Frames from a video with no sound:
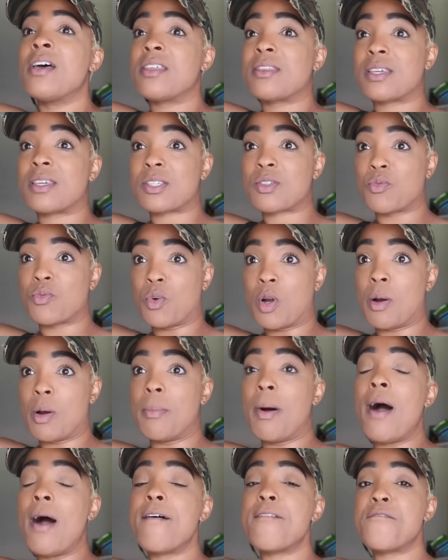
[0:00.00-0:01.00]
this
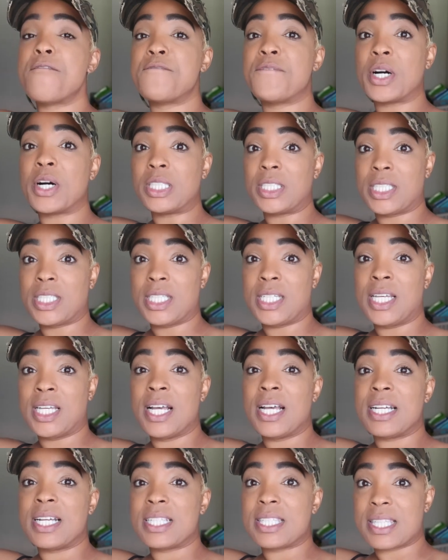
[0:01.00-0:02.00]
room fully
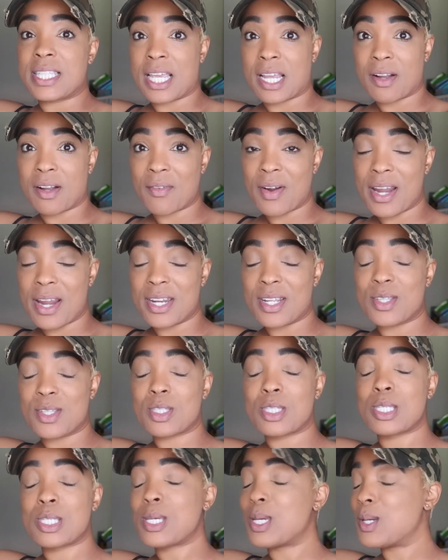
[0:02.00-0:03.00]

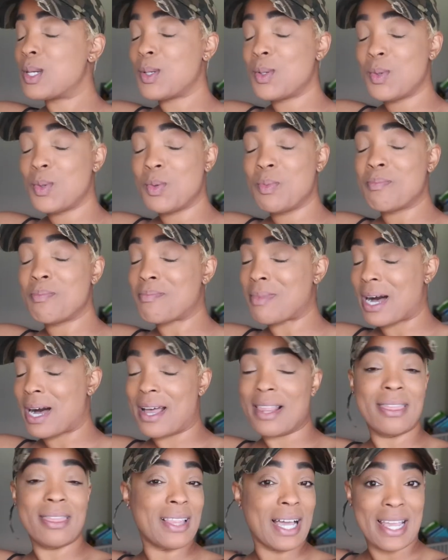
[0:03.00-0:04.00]
decorated to
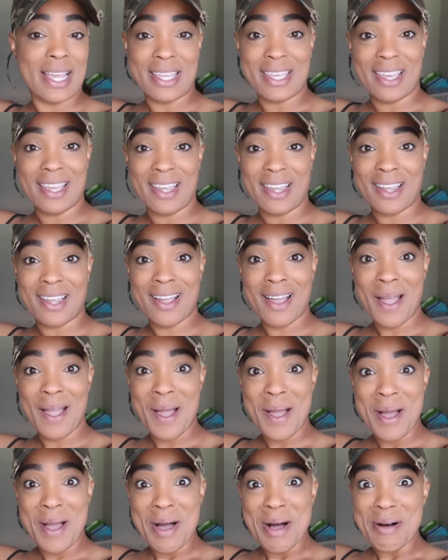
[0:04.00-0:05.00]
my liking.
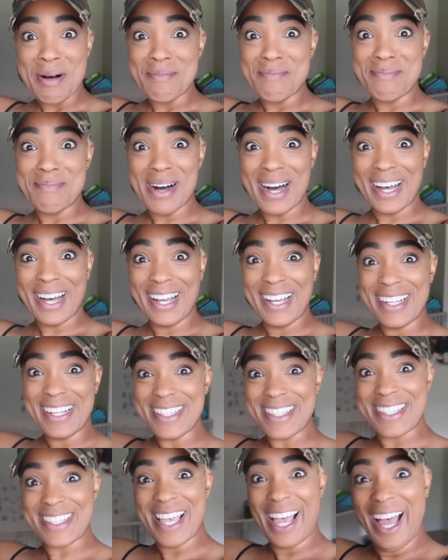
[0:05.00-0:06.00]

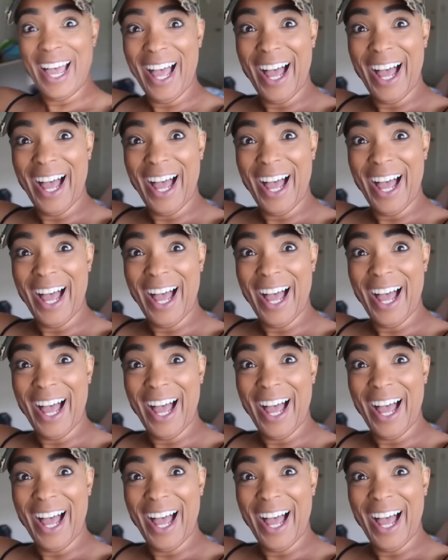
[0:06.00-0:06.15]
But